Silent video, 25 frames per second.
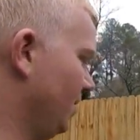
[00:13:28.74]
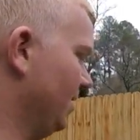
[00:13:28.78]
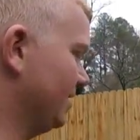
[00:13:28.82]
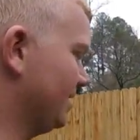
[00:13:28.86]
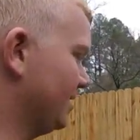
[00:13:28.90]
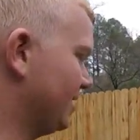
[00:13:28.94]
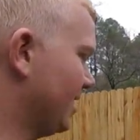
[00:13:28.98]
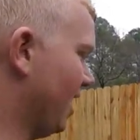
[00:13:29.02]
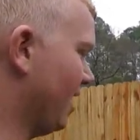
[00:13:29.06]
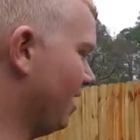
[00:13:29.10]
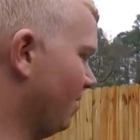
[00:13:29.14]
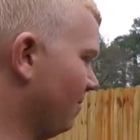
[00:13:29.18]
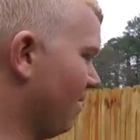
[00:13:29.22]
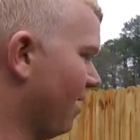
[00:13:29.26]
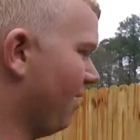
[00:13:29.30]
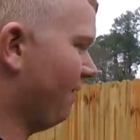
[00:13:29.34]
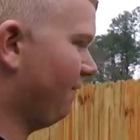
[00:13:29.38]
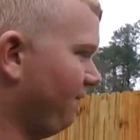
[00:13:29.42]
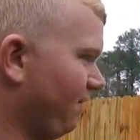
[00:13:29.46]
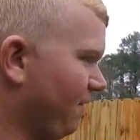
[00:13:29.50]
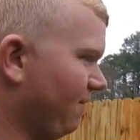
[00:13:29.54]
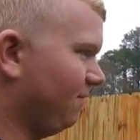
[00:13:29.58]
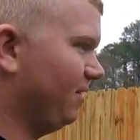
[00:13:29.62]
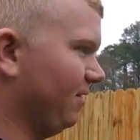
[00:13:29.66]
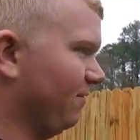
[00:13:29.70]
this gate
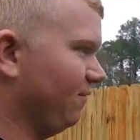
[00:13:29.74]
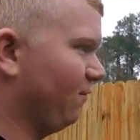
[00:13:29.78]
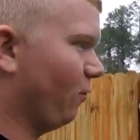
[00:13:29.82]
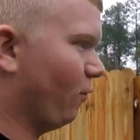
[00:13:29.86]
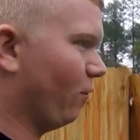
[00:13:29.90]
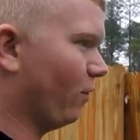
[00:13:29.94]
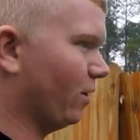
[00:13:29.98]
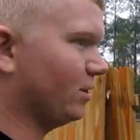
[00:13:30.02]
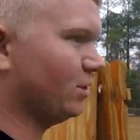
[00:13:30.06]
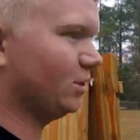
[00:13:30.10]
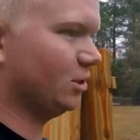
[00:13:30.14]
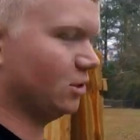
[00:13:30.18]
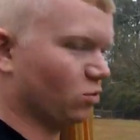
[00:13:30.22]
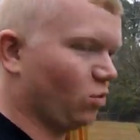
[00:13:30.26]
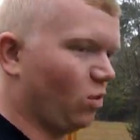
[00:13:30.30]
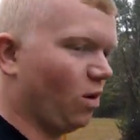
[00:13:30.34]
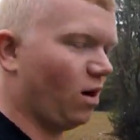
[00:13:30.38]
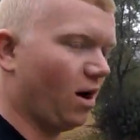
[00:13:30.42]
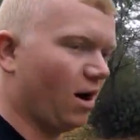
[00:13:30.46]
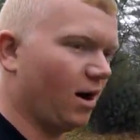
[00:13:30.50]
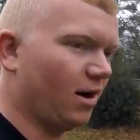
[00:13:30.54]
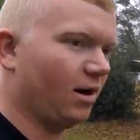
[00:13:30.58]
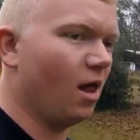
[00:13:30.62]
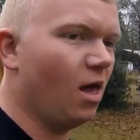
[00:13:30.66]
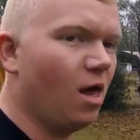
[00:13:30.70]
about 54 inches
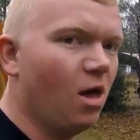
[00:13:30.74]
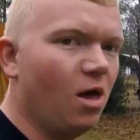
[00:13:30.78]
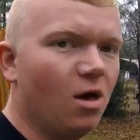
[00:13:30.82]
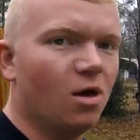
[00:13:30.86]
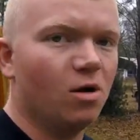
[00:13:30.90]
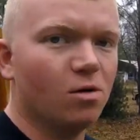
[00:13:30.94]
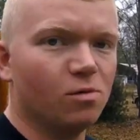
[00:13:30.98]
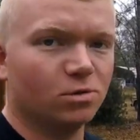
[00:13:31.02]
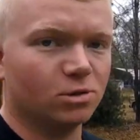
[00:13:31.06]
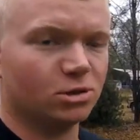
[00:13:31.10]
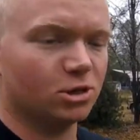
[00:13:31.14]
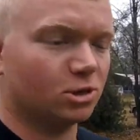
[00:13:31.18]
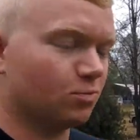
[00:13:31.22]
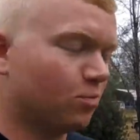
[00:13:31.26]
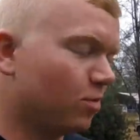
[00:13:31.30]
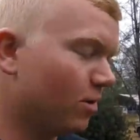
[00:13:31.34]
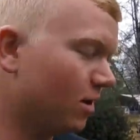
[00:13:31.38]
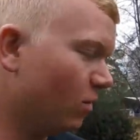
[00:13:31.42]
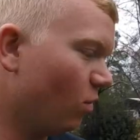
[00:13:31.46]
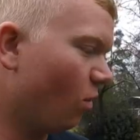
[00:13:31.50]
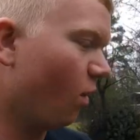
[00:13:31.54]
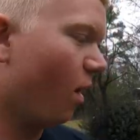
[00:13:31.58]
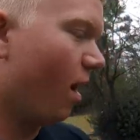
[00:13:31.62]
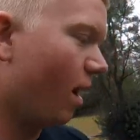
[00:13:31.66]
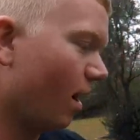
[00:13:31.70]
wide, which is
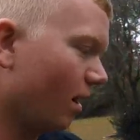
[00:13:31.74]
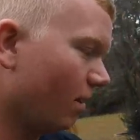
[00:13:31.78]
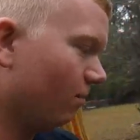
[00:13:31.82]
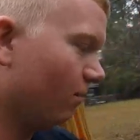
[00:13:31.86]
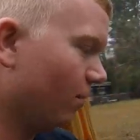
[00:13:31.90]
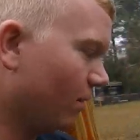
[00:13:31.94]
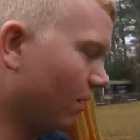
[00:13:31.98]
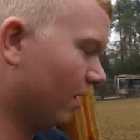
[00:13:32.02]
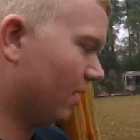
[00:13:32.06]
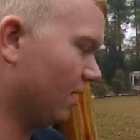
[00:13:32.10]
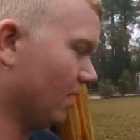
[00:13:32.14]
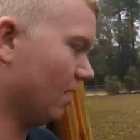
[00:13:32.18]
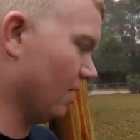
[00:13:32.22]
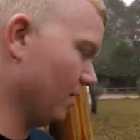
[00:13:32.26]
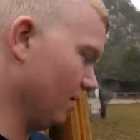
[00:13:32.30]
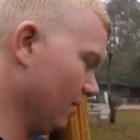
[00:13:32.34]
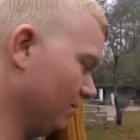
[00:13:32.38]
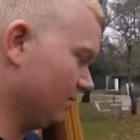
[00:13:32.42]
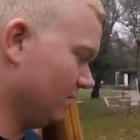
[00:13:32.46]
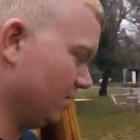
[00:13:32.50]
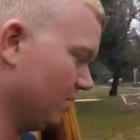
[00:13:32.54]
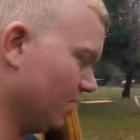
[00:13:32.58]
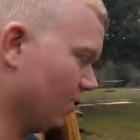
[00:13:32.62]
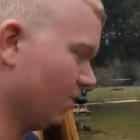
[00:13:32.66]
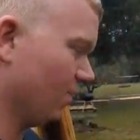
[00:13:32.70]
pretty wide, but
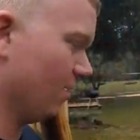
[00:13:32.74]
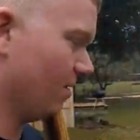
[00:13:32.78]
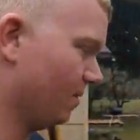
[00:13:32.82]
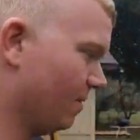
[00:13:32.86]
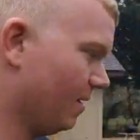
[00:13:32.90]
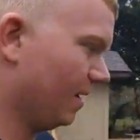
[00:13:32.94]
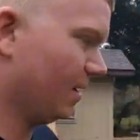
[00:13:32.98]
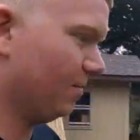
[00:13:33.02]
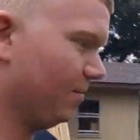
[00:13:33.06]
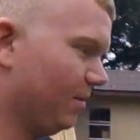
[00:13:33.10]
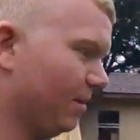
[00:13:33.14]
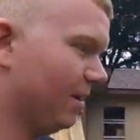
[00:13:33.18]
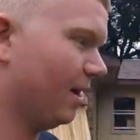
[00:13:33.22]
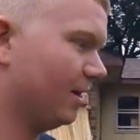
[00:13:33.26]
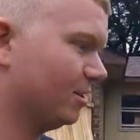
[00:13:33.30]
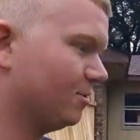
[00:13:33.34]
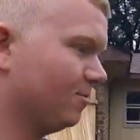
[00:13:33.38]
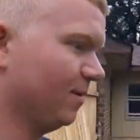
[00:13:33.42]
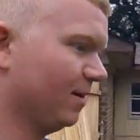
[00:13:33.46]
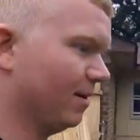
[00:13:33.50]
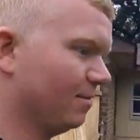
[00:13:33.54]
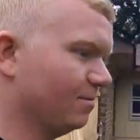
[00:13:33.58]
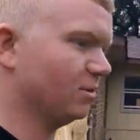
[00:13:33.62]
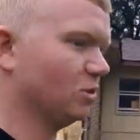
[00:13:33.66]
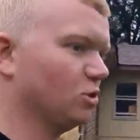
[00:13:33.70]
you know, I think it'd be
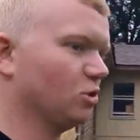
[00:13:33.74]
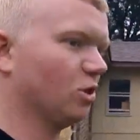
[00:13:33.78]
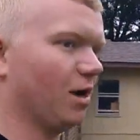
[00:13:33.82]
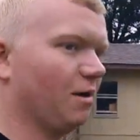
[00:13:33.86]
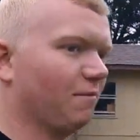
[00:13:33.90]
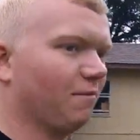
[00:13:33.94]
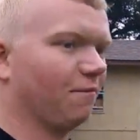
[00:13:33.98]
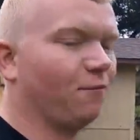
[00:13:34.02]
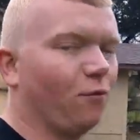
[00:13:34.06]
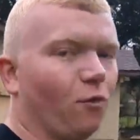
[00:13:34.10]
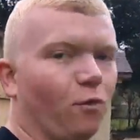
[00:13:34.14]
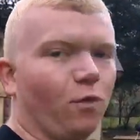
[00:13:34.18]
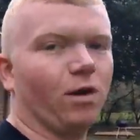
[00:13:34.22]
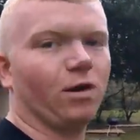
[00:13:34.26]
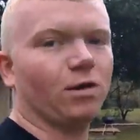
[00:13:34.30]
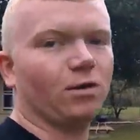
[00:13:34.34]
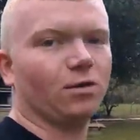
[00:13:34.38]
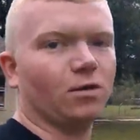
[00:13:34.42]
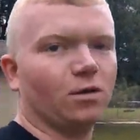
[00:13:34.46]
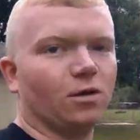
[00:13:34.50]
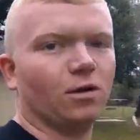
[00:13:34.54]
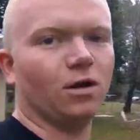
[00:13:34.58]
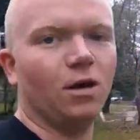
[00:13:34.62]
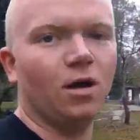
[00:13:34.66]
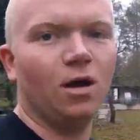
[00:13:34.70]
nice being able to drive a
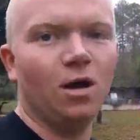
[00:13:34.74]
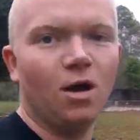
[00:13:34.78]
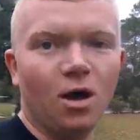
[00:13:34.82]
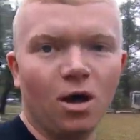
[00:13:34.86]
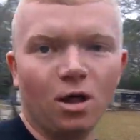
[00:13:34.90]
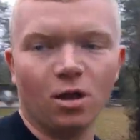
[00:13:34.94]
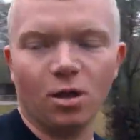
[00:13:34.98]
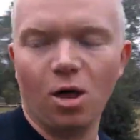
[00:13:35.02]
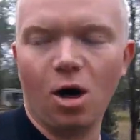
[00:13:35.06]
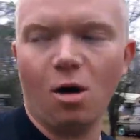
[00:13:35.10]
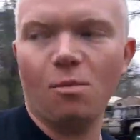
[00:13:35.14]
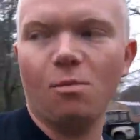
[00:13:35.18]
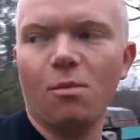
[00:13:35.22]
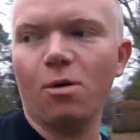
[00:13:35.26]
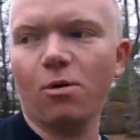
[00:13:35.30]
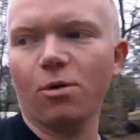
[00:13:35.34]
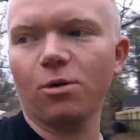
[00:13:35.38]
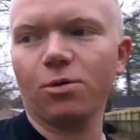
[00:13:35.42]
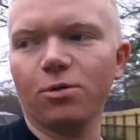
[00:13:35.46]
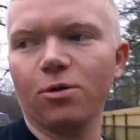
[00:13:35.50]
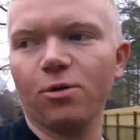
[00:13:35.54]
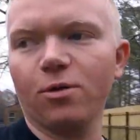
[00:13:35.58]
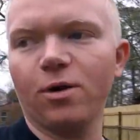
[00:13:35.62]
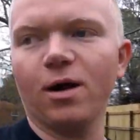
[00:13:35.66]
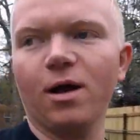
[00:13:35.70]
four-wheeler or
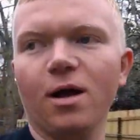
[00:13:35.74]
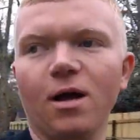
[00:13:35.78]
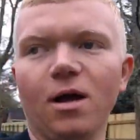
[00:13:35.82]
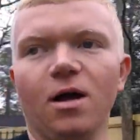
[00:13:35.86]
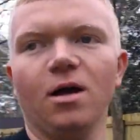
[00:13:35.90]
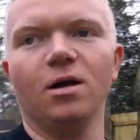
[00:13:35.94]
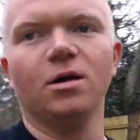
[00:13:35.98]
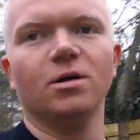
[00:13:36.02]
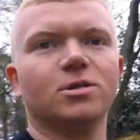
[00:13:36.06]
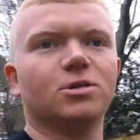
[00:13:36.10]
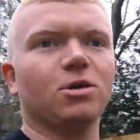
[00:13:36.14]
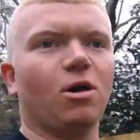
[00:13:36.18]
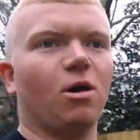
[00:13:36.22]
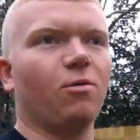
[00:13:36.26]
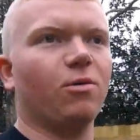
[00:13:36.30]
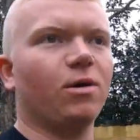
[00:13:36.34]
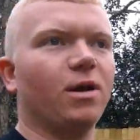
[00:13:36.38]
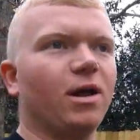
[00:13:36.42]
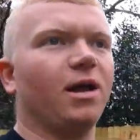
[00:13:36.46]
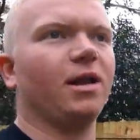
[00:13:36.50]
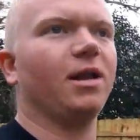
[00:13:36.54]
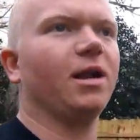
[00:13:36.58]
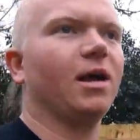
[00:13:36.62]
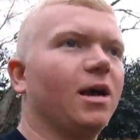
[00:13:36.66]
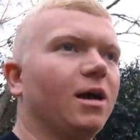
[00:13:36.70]
lawnmower through it. So I
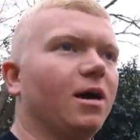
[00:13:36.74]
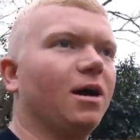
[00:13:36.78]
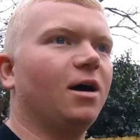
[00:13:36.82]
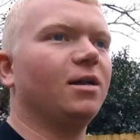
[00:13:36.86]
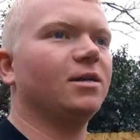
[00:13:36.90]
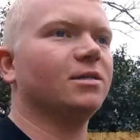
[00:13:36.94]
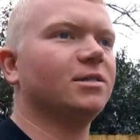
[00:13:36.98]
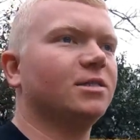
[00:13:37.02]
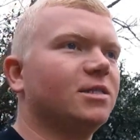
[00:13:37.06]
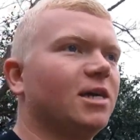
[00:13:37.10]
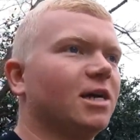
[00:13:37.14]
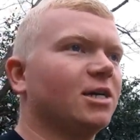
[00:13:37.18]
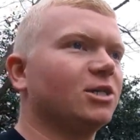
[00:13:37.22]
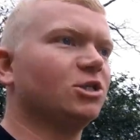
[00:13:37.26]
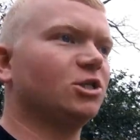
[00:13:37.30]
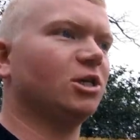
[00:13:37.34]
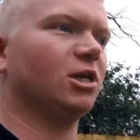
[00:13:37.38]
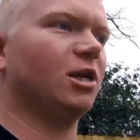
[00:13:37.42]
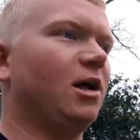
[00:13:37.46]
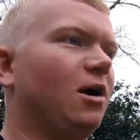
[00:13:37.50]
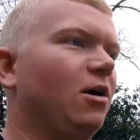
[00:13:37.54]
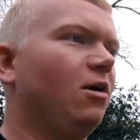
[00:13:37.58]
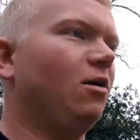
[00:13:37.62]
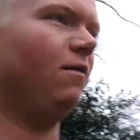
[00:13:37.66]
went ahead and cut a section